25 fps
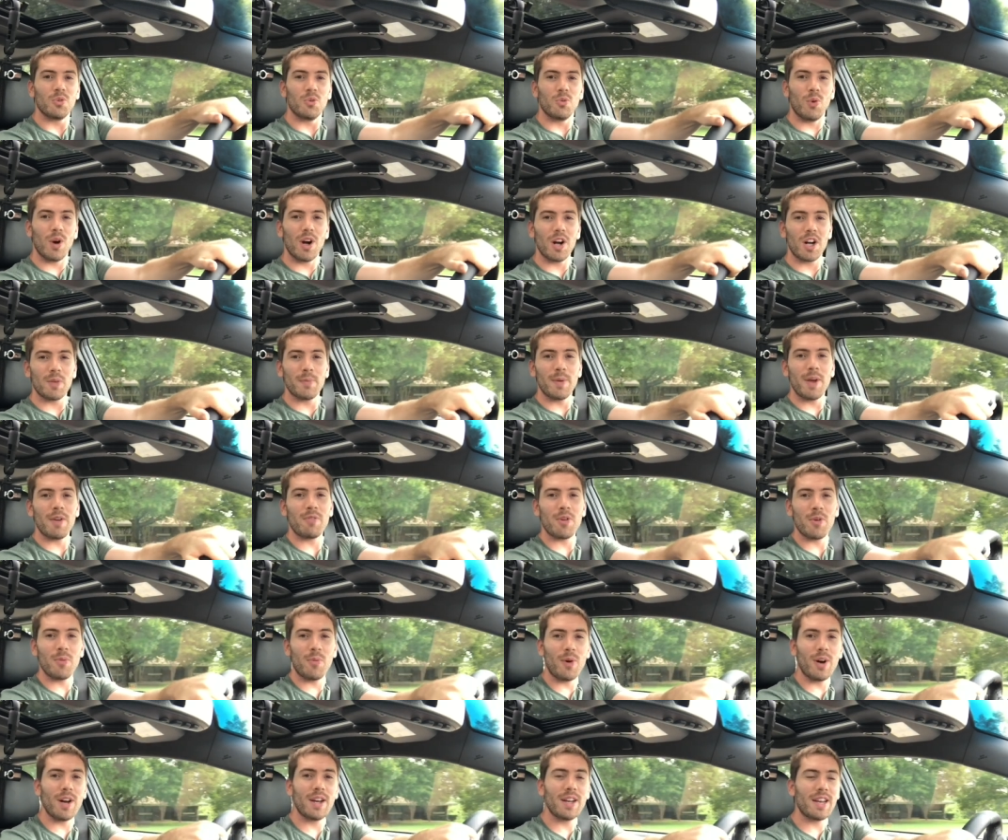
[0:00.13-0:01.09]
Welcome
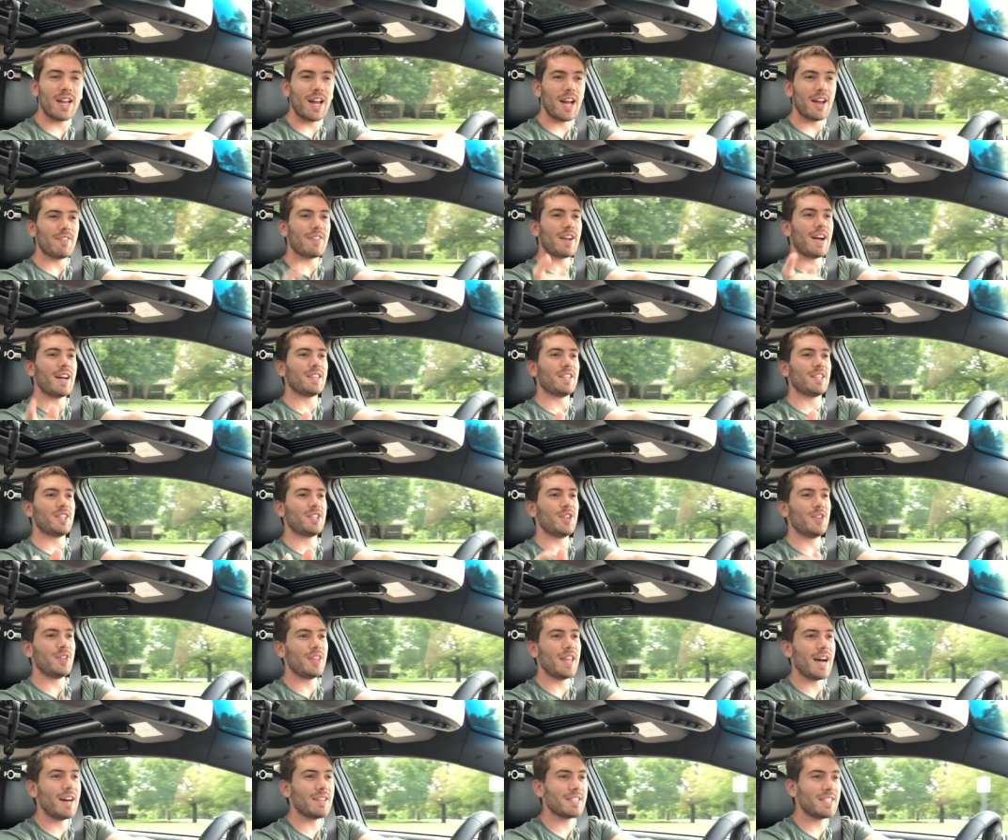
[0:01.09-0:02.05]
everyone, I've got the
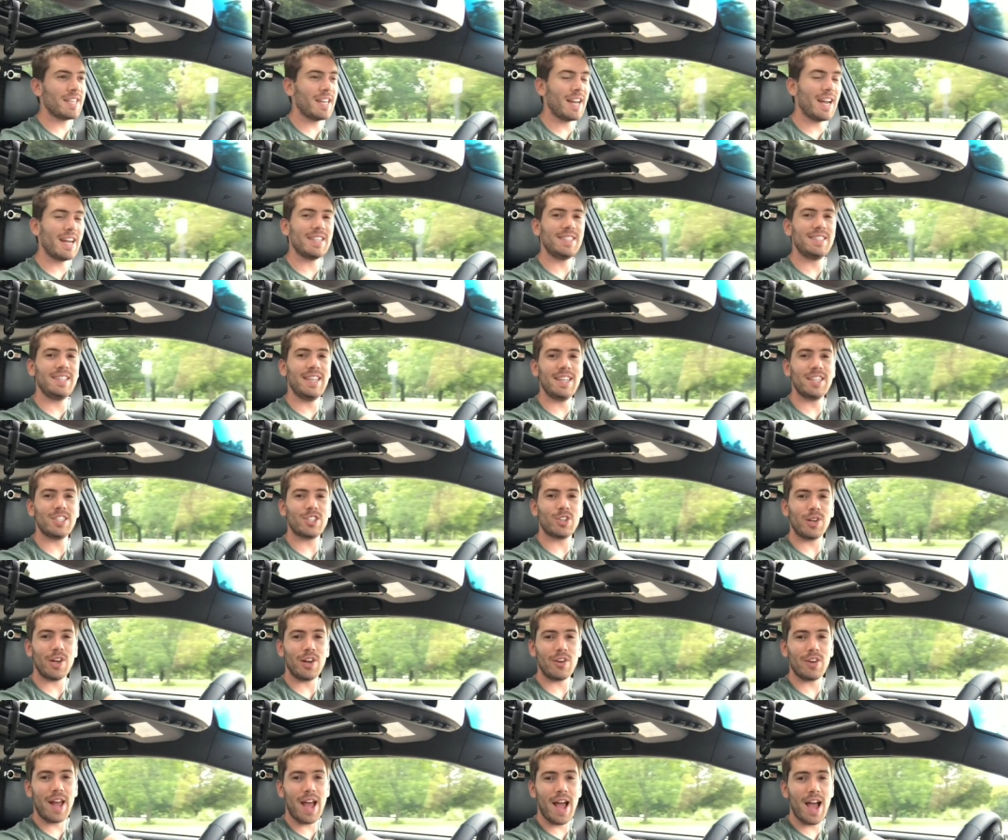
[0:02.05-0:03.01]
2019
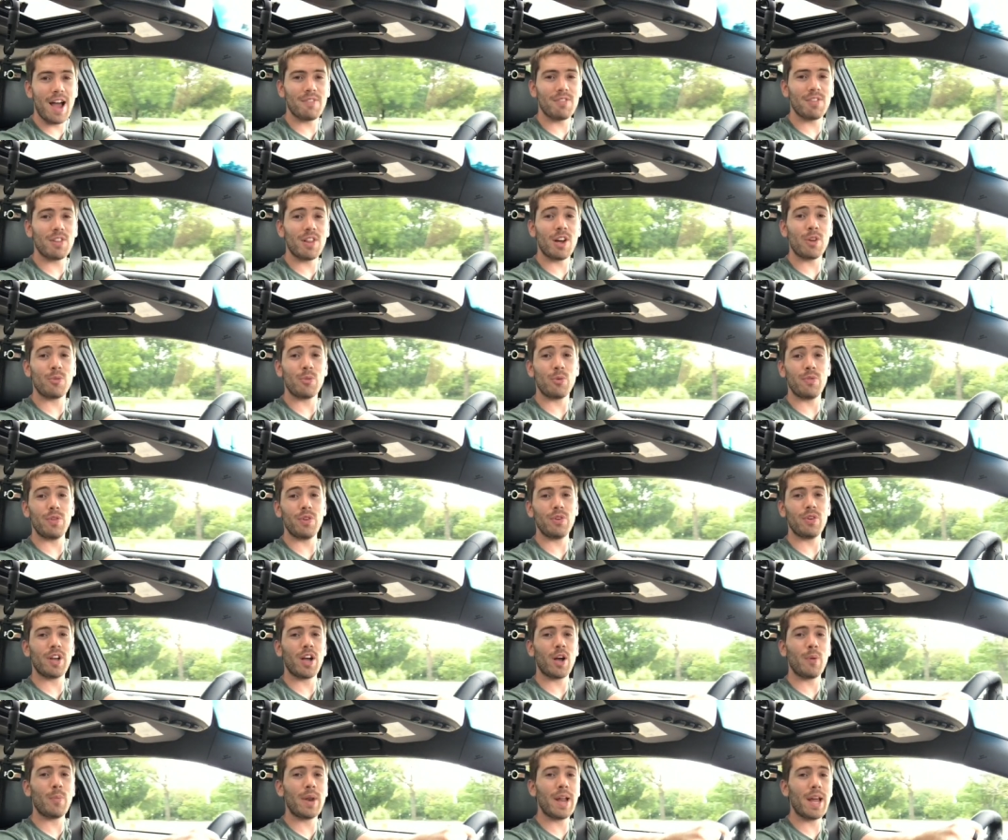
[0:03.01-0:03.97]
Toyota Avalon
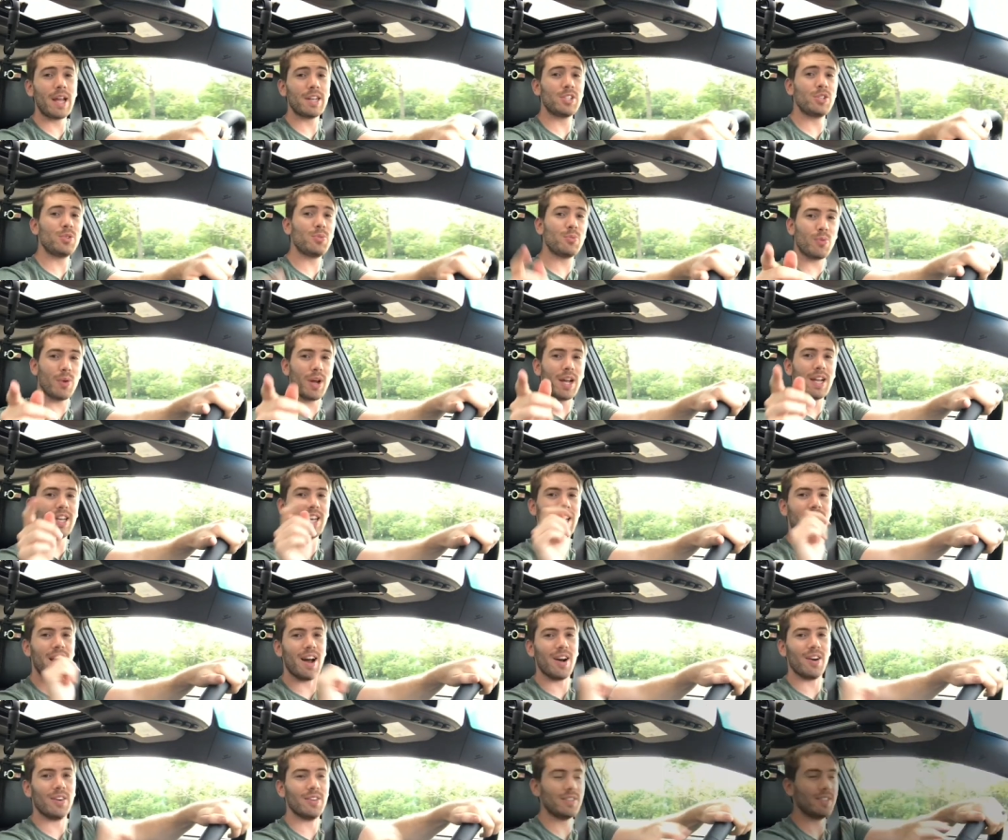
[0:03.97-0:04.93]
review coming at you right
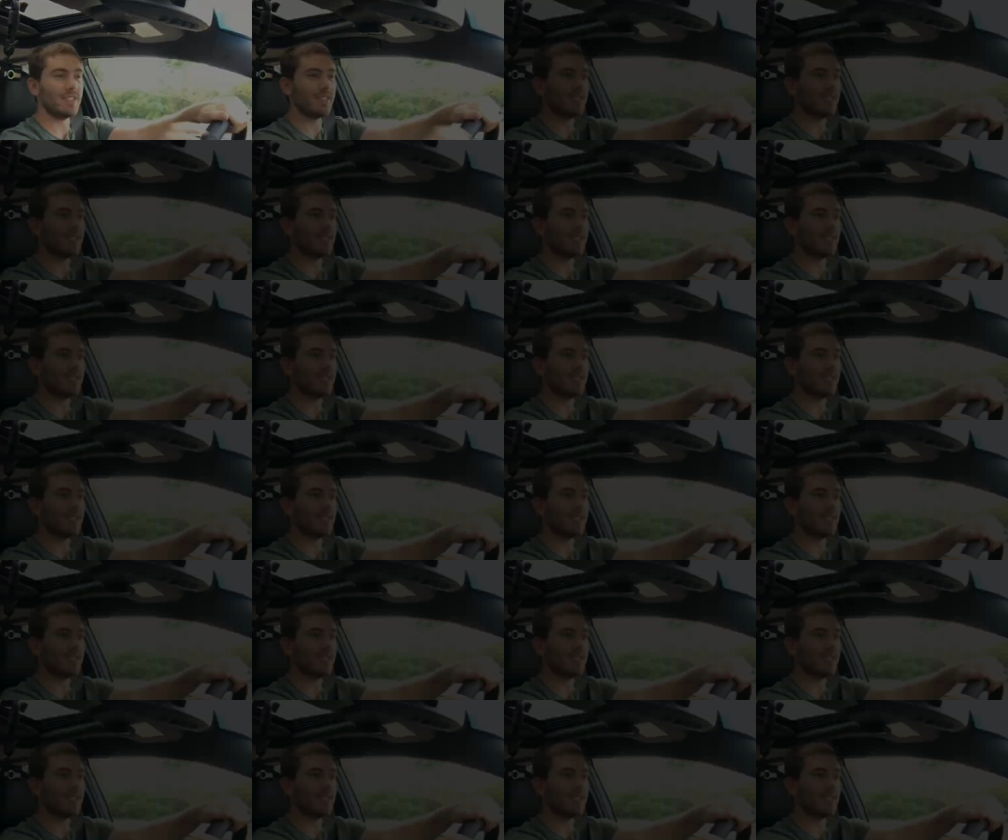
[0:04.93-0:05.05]
now.